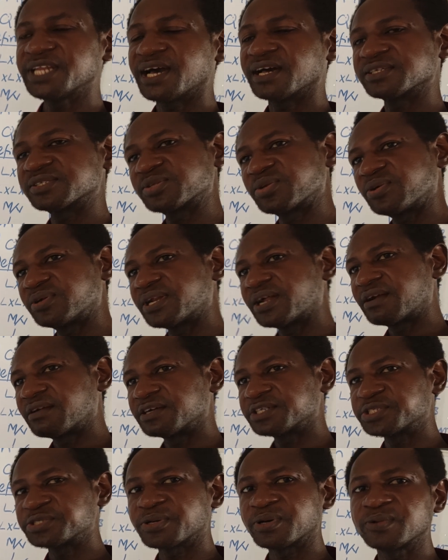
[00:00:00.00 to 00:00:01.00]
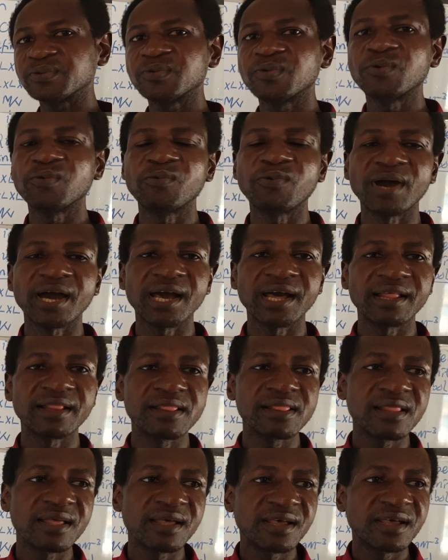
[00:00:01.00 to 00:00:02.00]
has no direction,
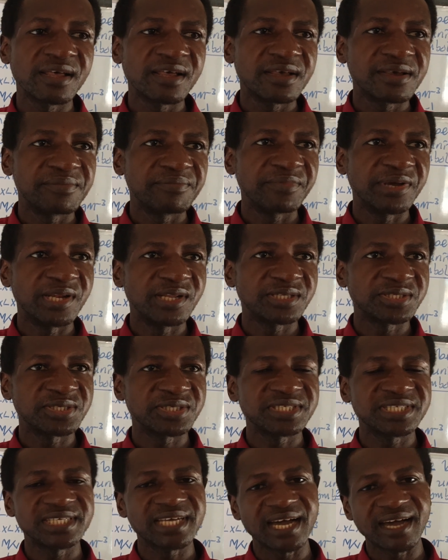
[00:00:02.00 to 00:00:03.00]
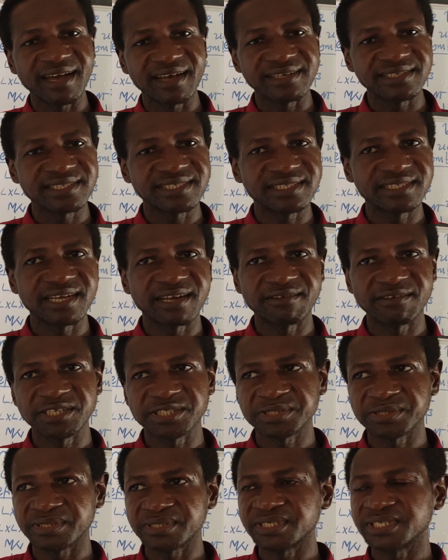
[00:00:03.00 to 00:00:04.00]
while velocity has
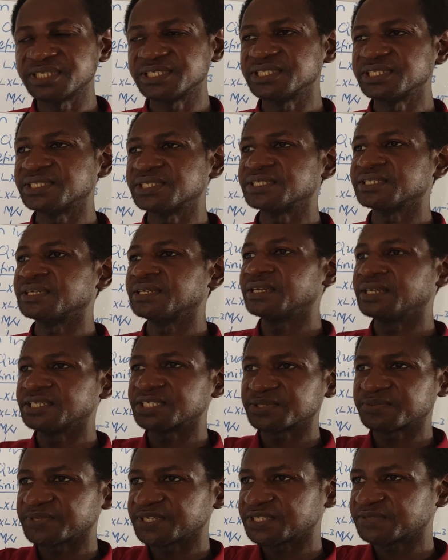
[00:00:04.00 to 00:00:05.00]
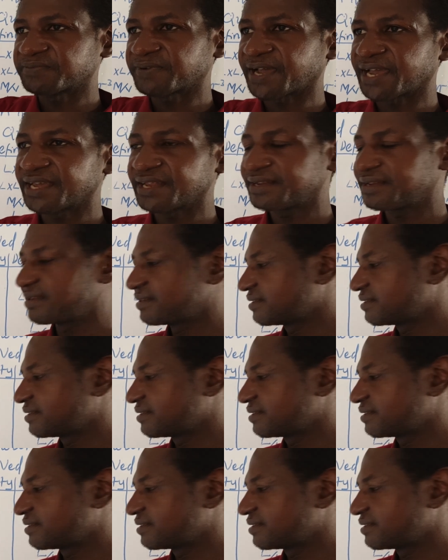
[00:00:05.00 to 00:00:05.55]
direction. It is in a specified